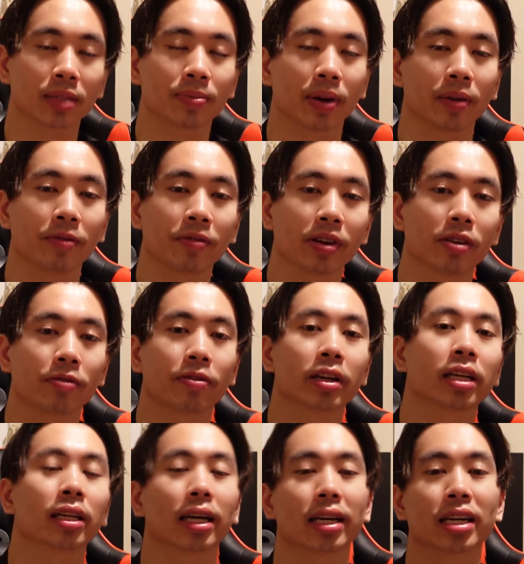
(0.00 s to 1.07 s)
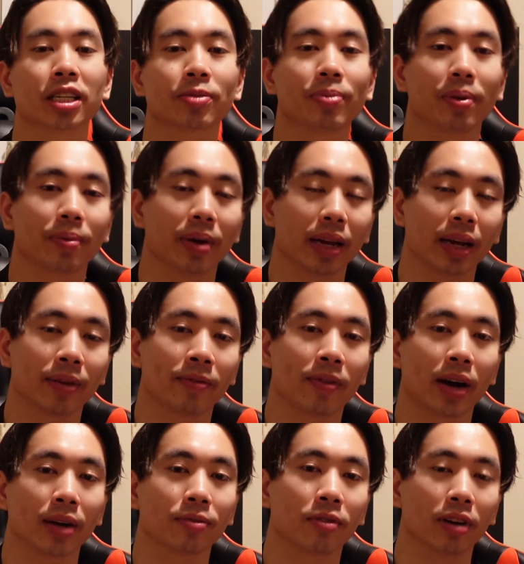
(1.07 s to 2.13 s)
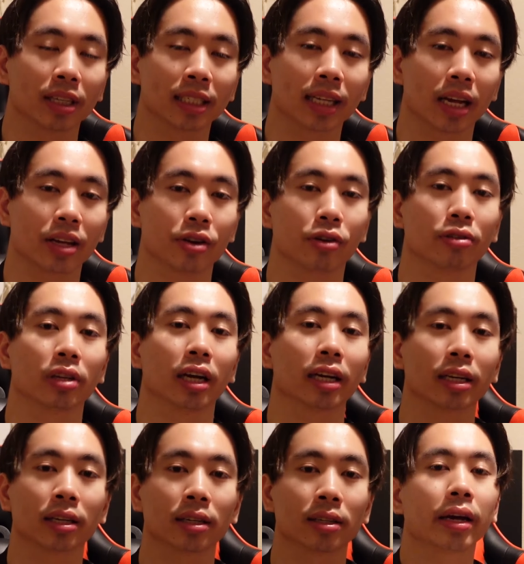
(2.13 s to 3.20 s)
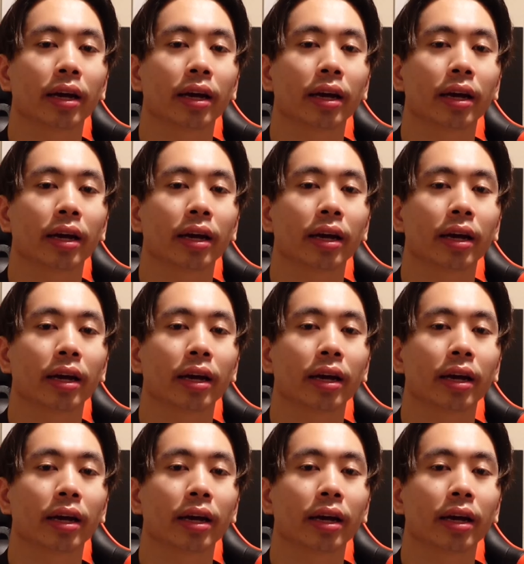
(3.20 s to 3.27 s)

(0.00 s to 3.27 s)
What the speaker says: but feel free to like experiment and find ones that you'll like.